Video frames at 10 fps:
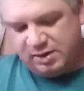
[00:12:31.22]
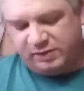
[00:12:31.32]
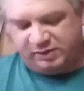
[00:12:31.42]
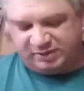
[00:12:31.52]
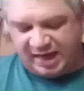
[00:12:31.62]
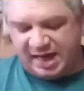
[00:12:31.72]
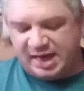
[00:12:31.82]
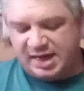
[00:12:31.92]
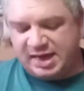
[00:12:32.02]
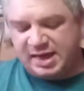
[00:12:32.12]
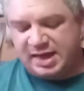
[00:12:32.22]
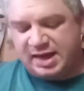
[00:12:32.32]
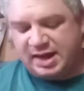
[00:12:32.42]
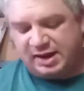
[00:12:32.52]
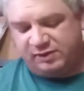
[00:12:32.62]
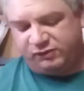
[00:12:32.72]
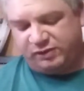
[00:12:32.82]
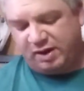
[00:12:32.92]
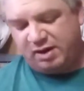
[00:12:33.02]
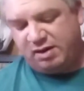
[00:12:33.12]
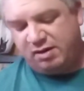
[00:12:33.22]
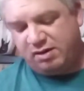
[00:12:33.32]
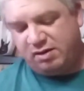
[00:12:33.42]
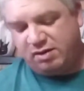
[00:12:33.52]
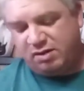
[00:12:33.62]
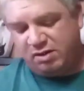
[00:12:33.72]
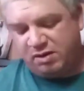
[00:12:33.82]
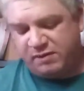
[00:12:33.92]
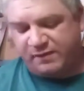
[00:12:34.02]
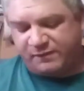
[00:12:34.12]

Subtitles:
The silence of a